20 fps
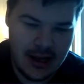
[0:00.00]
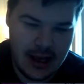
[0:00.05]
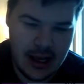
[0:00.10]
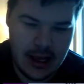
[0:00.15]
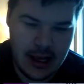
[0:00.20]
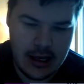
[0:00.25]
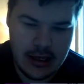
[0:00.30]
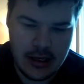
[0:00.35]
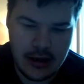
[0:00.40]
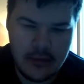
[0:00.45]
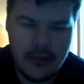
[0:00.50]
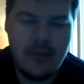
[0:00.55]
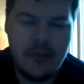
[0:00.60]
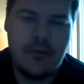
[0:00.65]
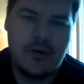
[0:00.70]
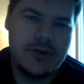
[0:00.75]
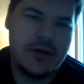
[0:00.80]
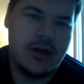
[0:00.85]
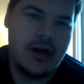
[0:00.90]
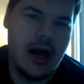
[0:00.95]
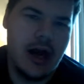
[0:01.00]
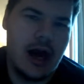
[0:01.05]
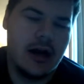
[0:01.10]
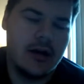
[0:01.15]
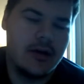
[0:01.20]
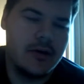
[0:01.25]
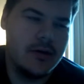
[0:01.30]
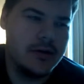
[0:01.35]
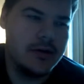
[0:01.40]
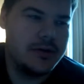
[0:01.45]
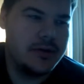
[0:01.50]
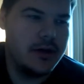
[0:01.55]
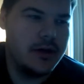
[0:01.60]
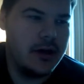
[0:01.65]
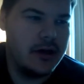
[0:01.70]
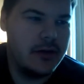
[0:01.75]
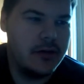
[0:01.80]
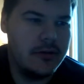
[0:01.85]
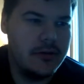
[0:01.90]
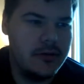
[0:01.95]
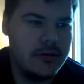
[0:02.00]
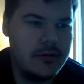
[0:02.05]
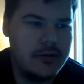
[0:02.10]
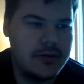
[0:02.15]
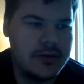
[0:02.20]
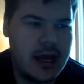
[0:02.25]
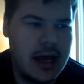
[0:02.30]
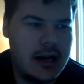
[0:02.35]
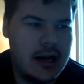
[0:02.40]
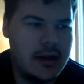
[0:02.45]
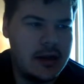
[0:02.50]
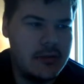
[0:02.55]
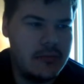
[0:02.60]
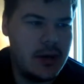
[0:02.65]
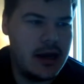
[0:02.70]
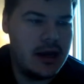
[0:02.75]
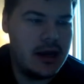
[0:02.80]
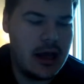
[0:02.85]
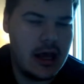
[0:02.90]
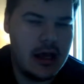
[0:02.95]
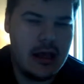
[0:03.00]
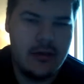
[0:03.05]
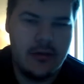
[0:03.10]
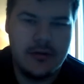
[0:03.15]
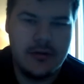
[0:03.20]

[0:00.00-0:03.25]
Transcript: and members of Congress, you know, there's kind of the bait.